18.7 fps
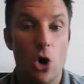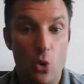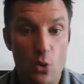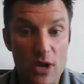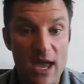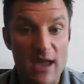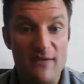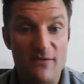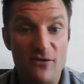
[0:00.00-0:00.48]

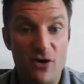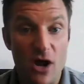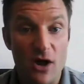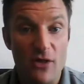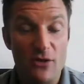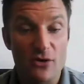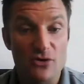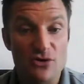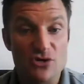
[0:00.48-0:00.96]
okay for
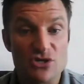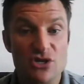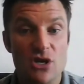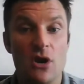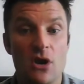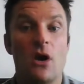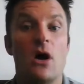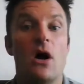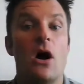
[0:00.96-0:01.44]

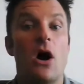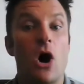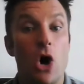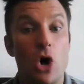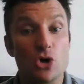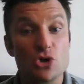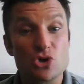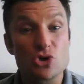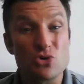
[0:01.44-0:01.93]
others,
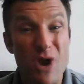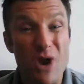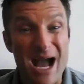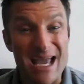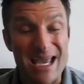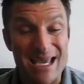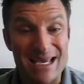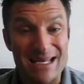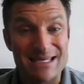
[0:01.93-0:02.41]
I'll
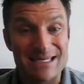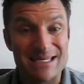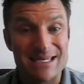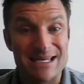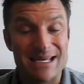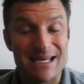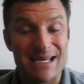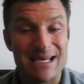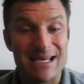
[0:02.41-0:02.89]
try it,
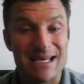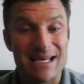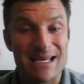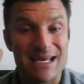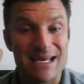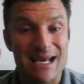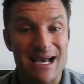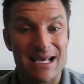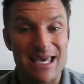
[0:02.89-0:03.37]

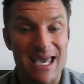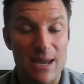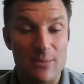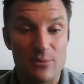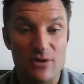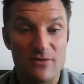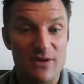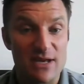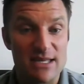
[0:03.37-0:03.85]

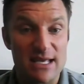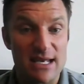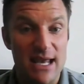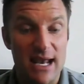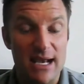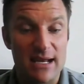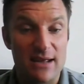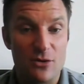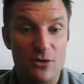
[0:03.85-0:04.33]
can't believe I did
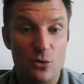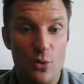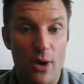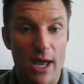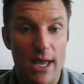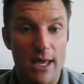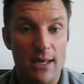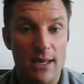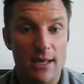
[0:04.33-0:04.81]
it any other
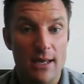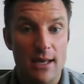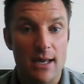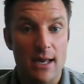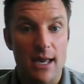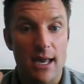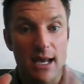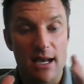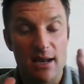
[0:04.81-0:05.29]
way.
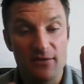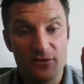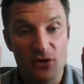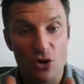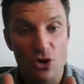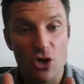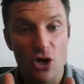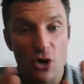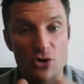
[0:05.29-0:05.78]
Now, if
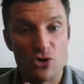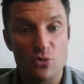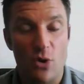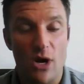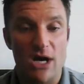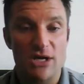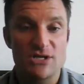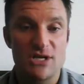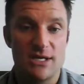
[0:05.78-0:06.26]
you're a coach
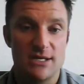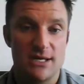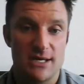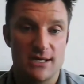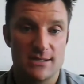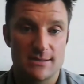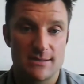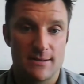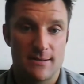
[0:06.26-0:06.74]
watching
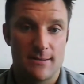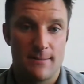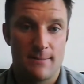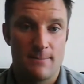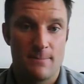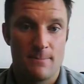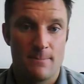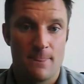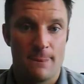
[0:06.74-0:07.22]
this,
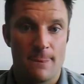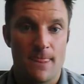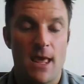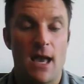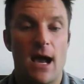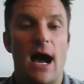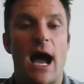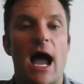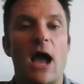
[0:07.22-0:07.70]

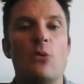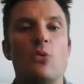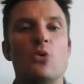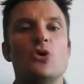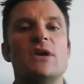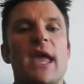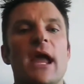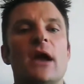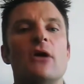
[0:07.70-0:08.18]
I
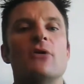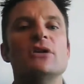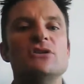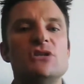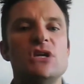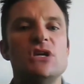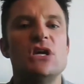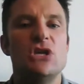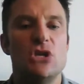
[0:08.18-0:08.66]
will
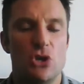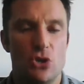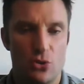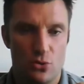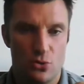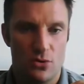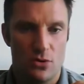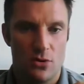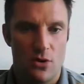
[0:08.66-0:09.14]
guarantee
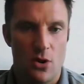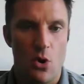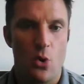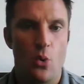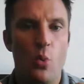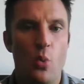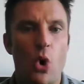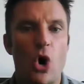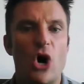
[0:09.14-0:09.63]
you
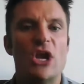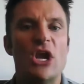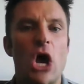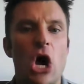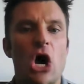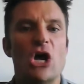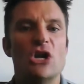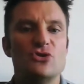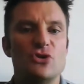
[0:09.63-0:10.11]

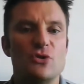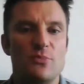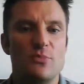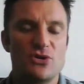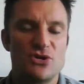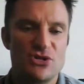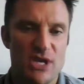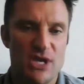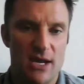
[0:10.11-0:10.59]

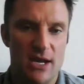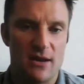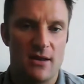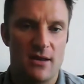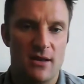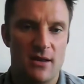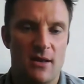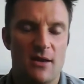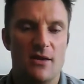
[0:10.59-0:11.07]

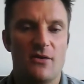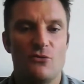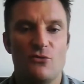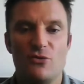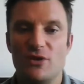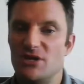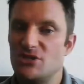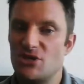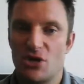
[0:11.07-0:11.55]
100%
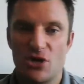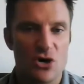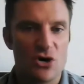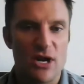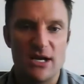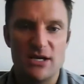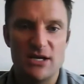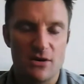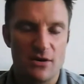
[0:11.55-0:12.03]

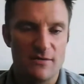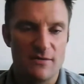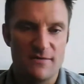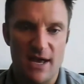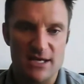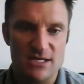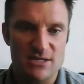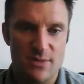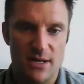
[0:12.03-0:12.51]
return on your
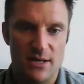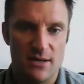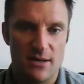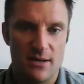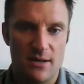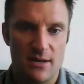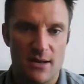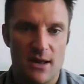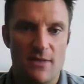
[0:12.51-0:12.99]
investment.
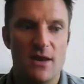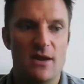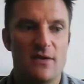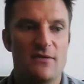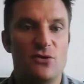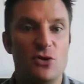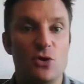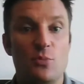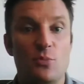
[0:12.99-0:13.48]

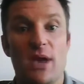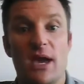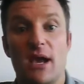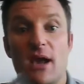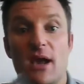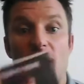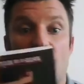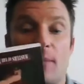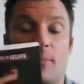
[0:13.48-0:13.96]
That if you
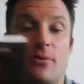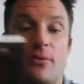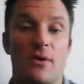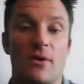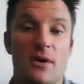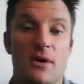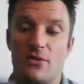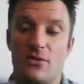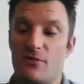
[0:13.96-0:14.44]
pick
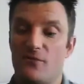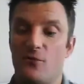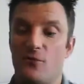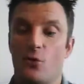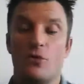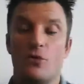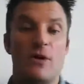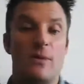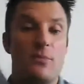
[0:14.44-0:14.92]
up the
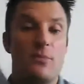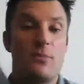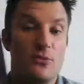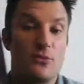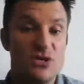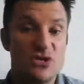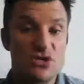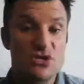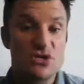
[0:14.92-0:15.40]

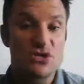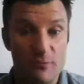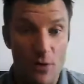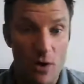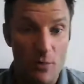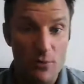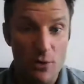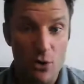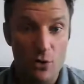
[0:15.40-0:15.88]
4-Rip-3
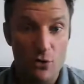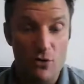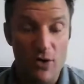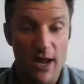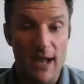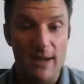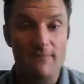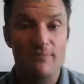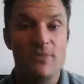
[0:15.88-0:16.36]
softball
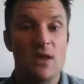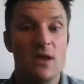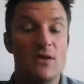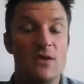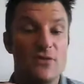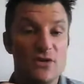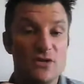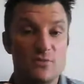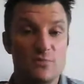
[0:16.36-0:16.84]
program,
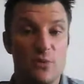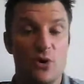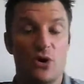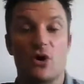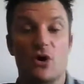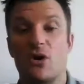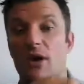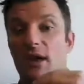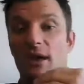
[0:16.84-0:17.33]
this
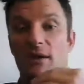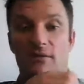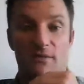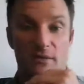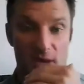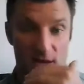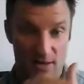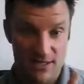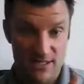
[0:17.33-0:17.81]
book
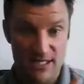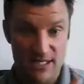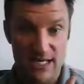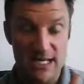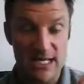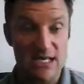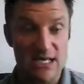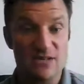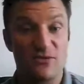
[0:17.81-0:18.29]
and
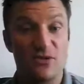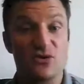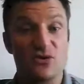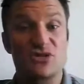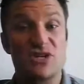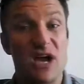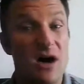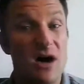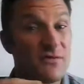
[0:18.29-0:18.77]
CDs for
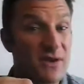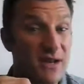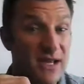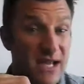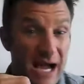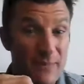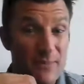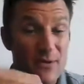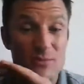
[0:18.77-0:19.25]
yourself and
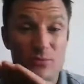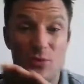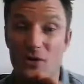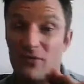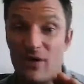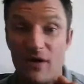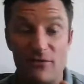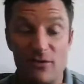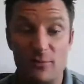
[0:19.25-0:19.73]
a copy of the
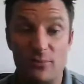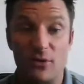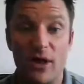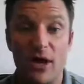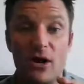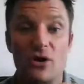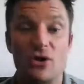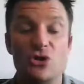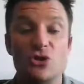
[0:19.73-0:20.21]
book for every
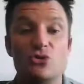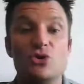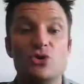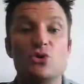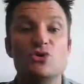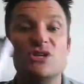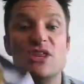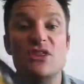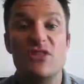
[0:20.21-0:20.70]
player, and you
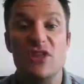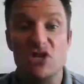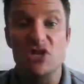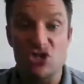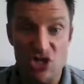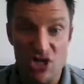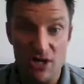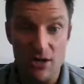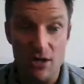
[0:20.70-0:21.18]
use it
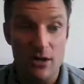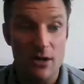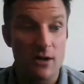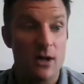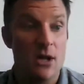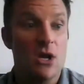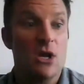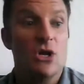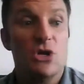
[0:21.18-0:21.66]
this
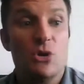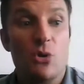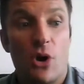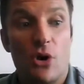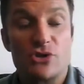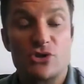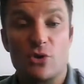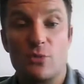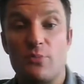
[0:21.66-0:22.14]
year, you
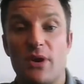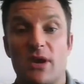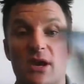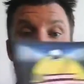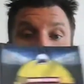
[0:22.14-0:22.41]
also pick